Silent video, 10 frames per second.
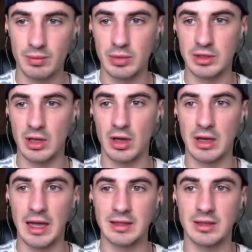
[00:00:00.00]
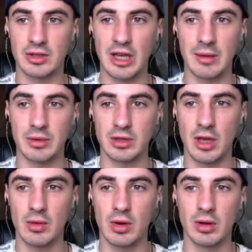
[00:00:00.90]
Berserk as the chapters
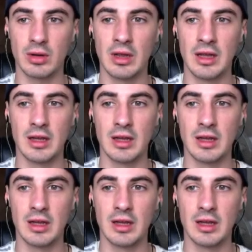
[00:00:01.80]
go on.